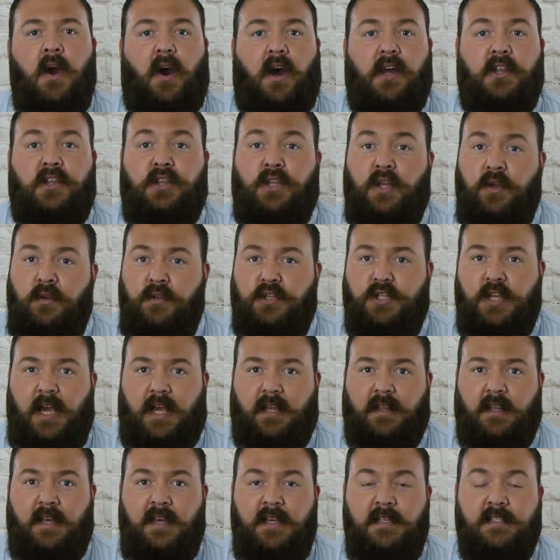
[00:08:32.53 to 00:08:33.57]
I do
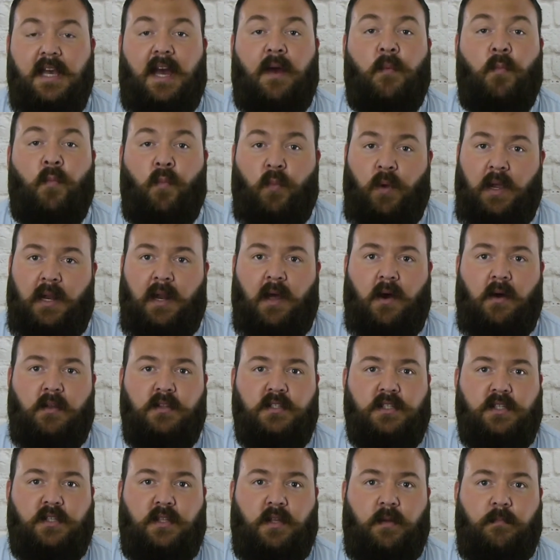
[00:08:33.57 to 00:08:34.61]
check these and will
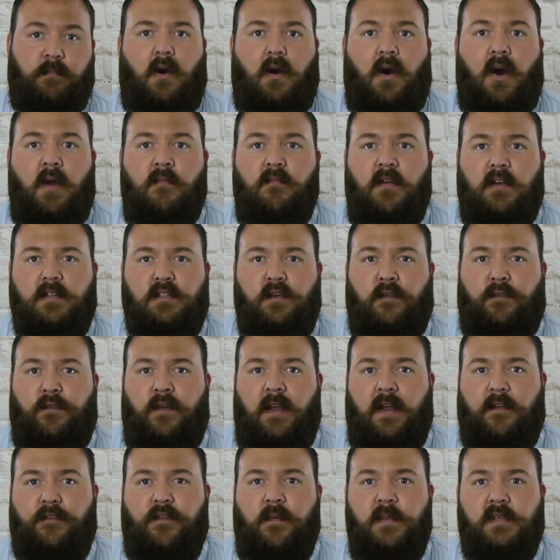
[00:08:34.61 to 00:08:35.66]
answer them. I'm Russell
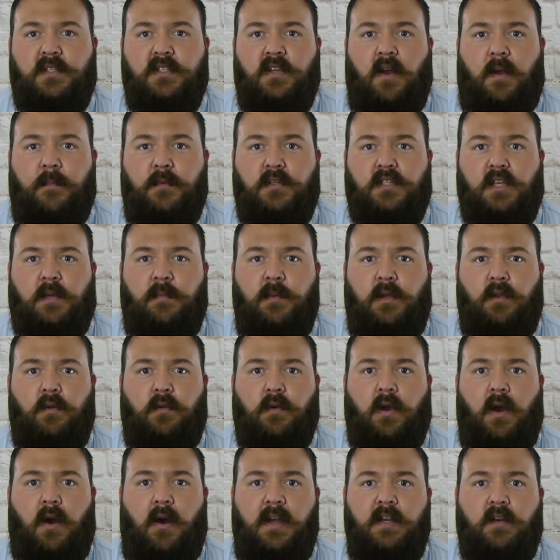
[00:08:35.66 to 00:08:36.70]
Flick from the Cyprus
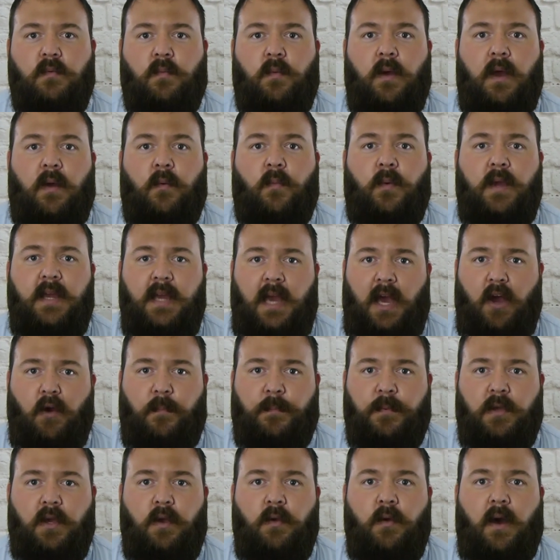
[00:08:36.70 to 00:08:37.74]
Communal Guide, where we
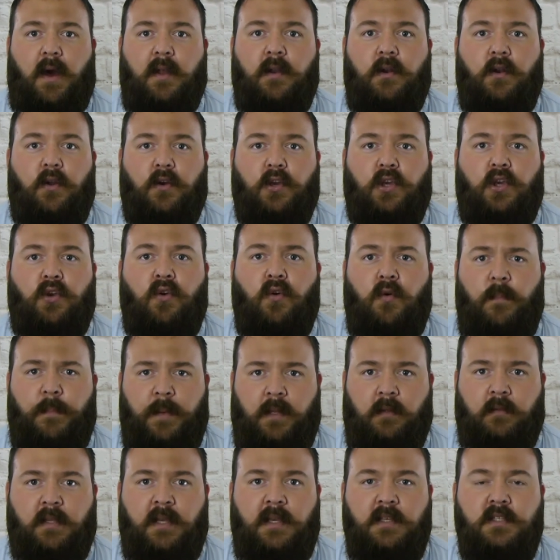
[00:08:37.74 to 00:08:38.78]
help you unlock your
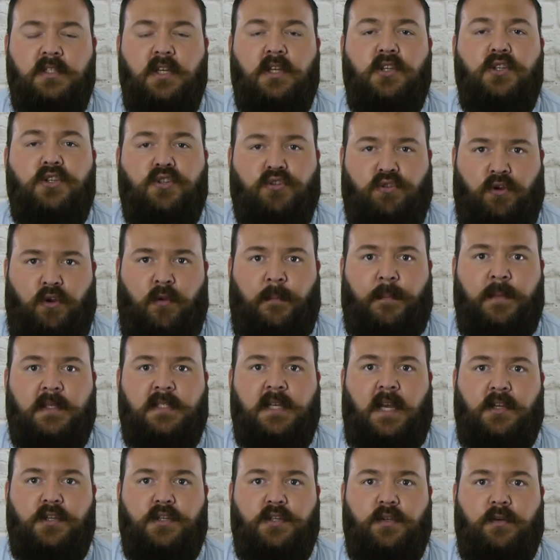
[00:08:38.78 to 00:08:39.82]
building's true
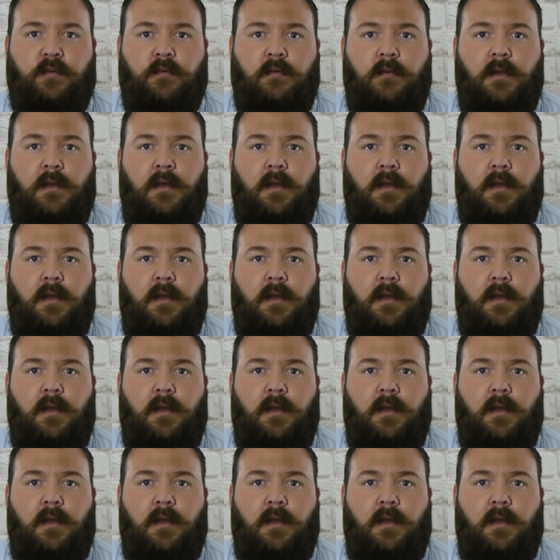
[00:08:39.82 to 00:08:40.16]
potential.